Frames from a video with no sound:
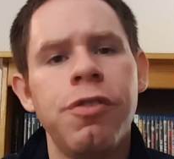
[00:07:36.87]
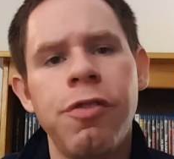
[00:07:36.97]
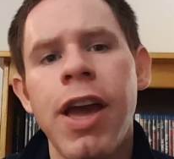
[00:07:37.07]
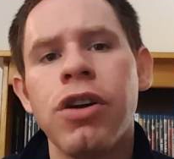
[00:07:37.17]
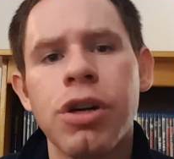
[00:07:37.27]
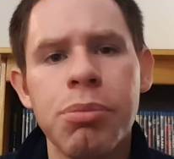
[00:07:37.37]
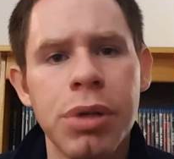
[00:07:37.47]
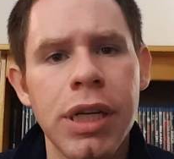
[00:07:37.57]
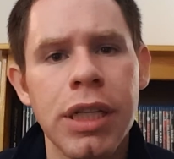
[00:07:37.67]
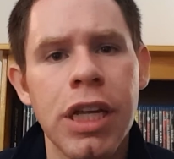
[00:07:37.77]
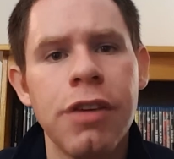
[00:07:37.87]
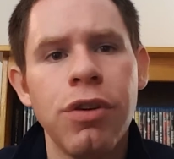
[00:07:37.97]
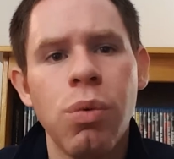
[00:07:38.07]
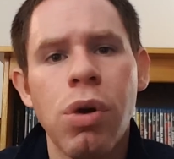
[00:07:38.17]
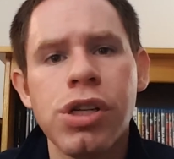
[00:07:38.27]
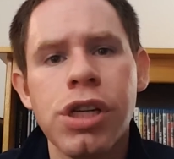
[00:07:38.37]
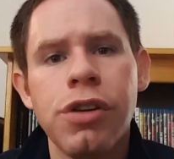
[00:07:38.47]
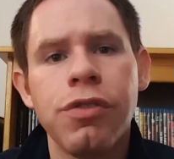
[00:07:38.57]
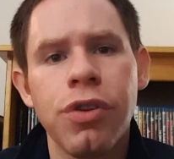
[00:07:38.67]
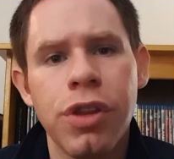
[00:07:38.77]
fail completely if it
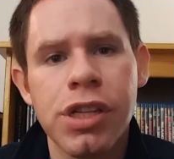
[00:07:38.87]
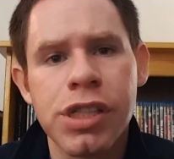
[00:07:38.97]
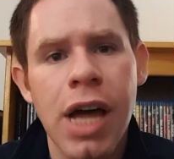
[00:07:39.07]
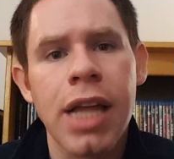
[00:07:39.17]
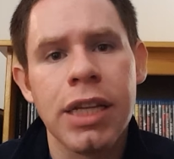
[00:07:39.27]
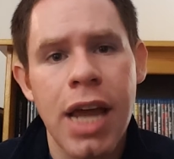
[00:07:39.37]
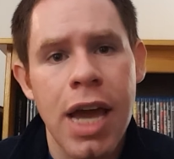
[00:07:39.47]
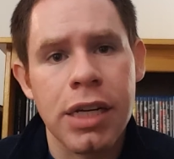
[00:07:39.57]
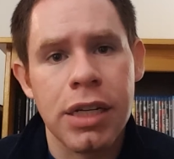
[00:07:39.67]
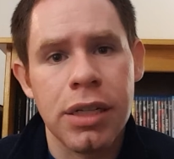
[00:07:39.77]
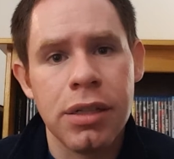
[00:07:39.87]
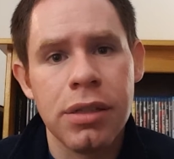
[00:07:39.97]
wasn't for the solid acting.